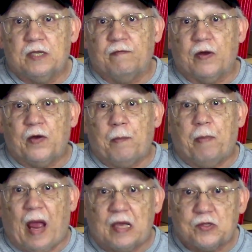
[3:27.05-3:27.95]
a very
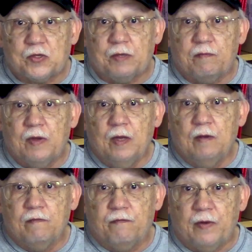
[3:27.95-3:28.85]
passive
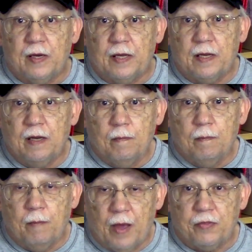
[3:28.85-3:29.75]
filling
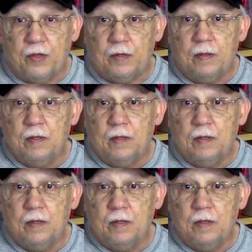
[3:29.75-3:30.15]
method.